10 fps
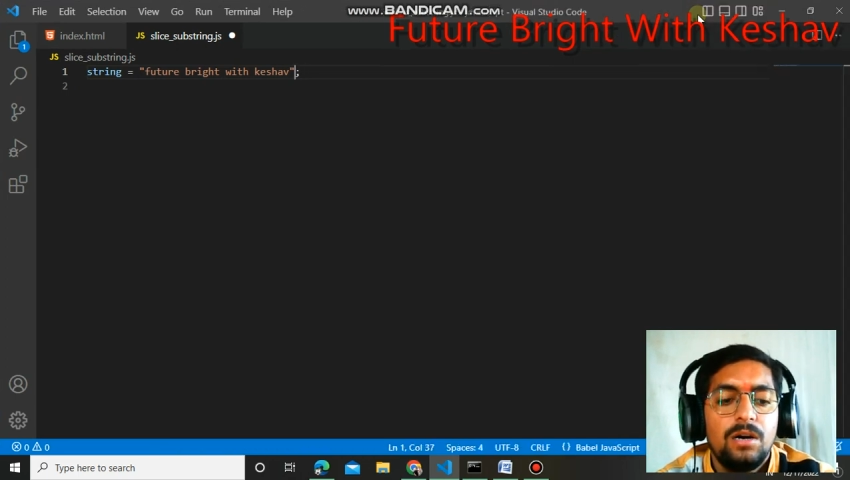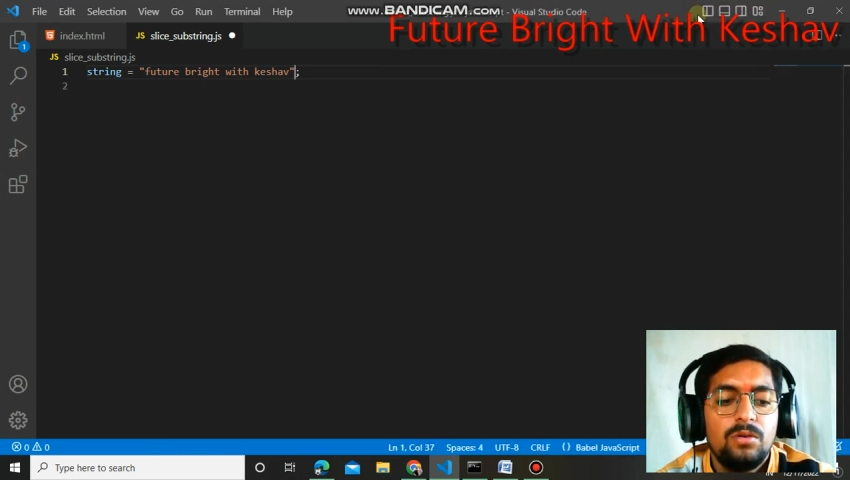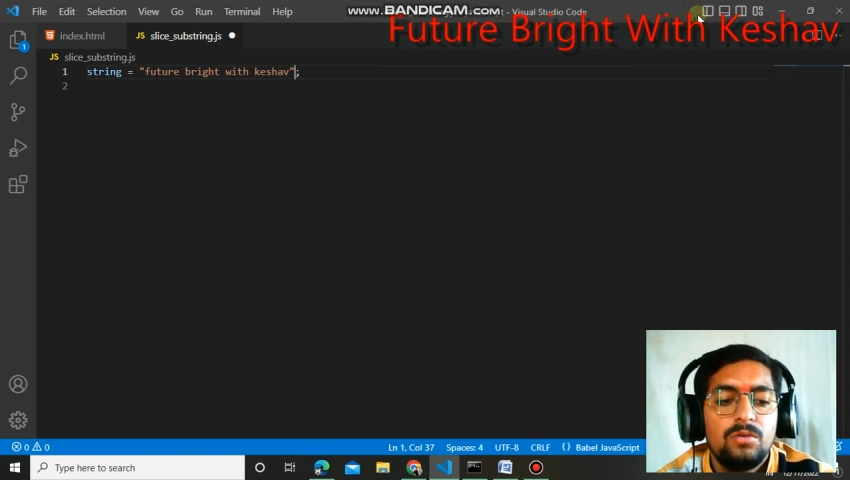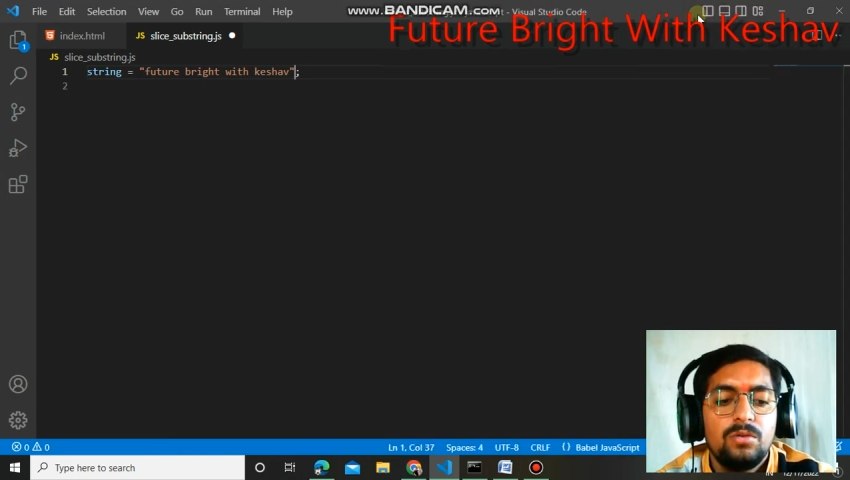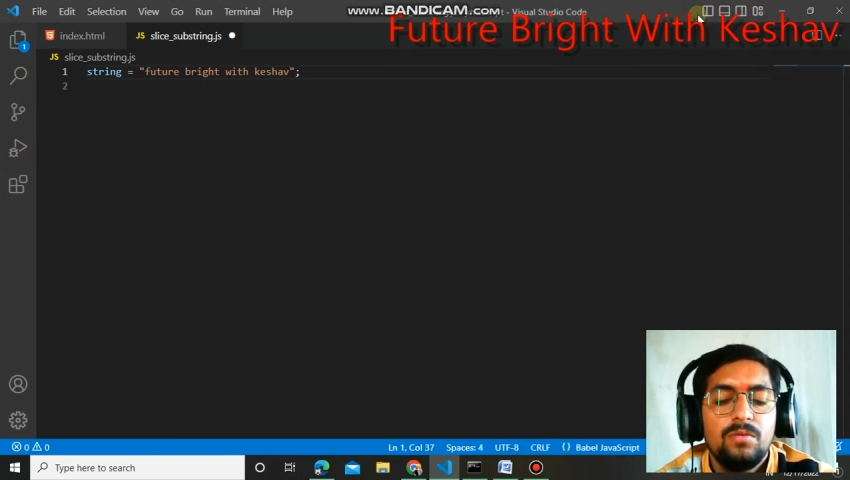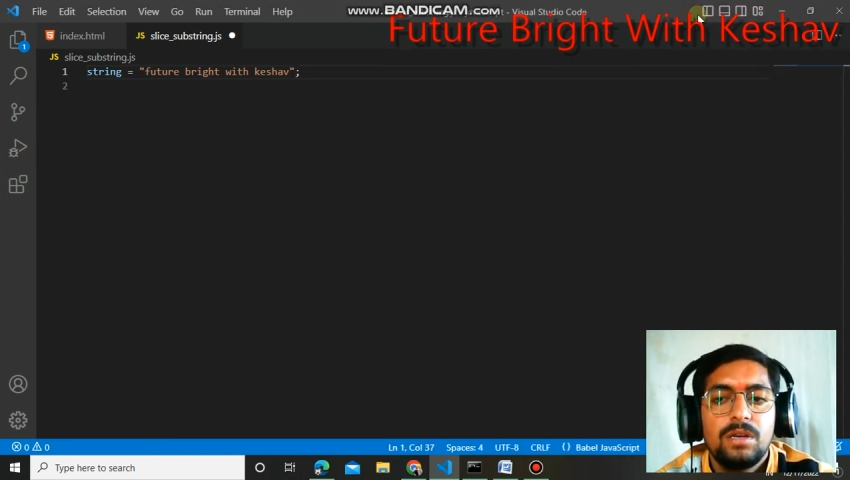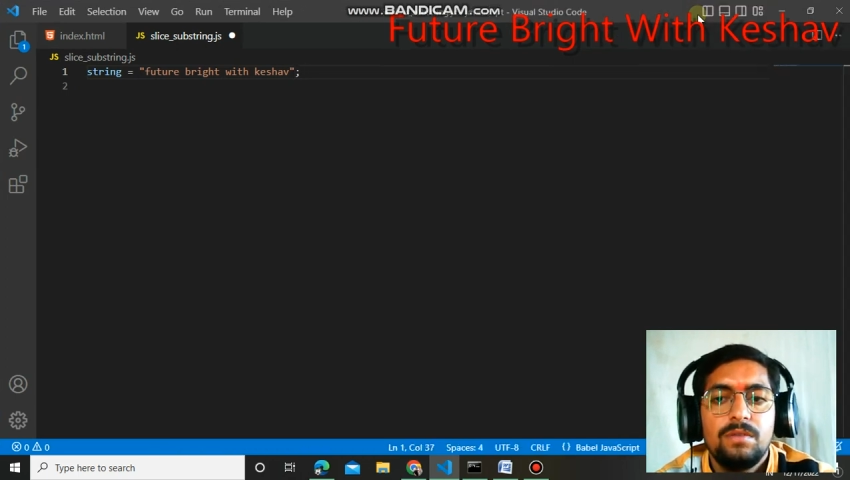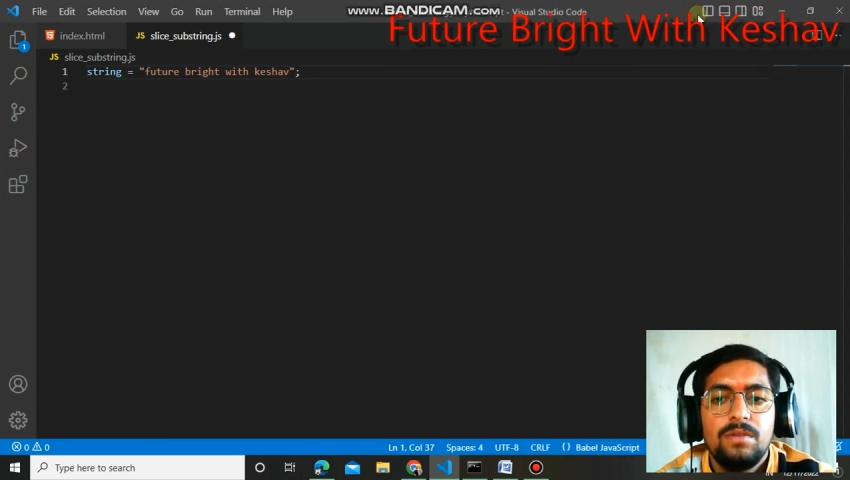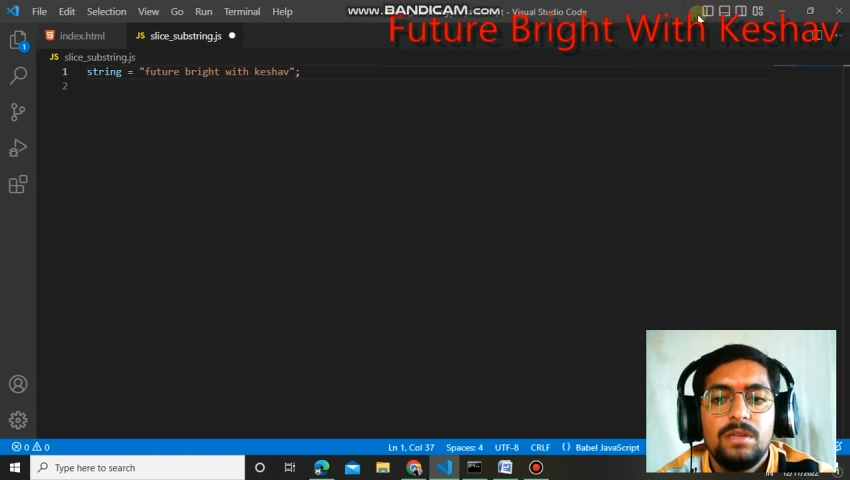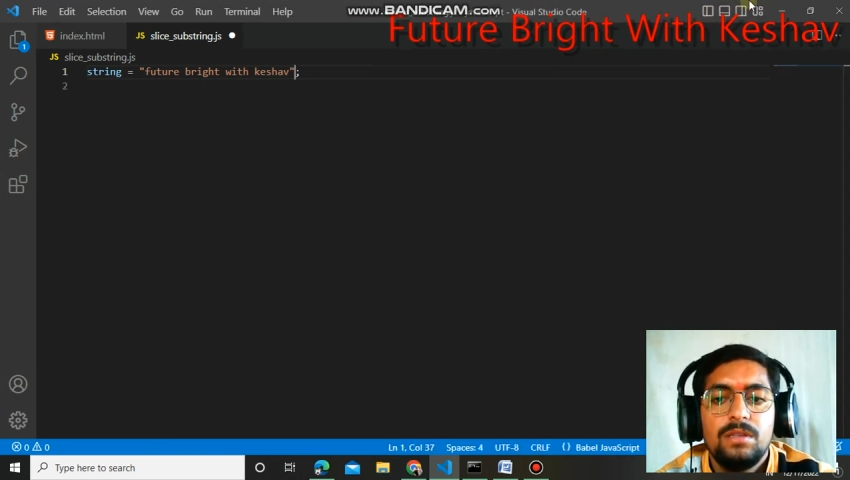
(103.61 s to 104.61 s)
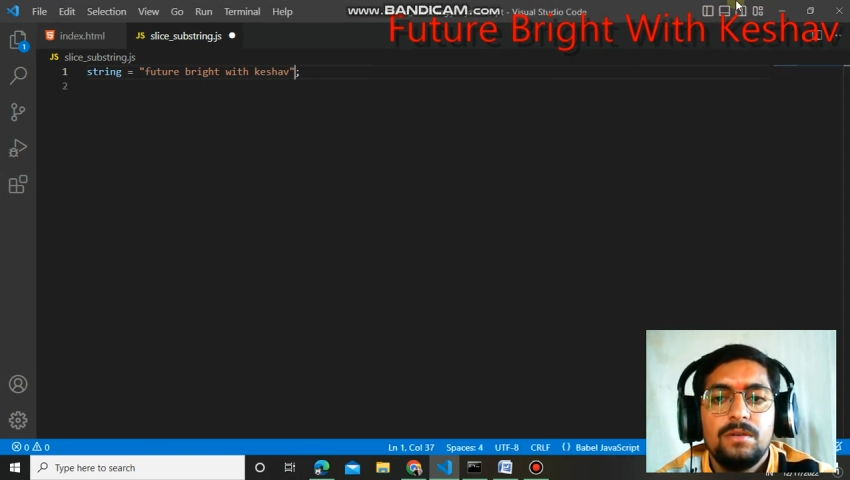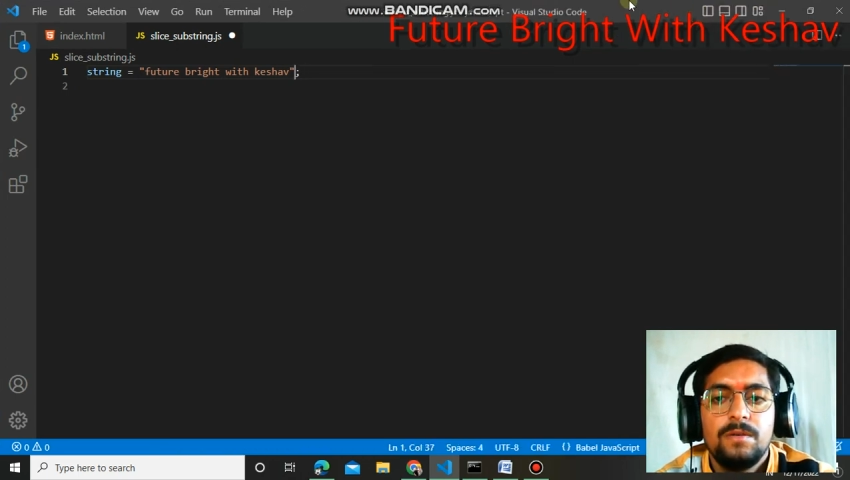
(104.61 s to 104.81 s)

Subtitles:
how to work with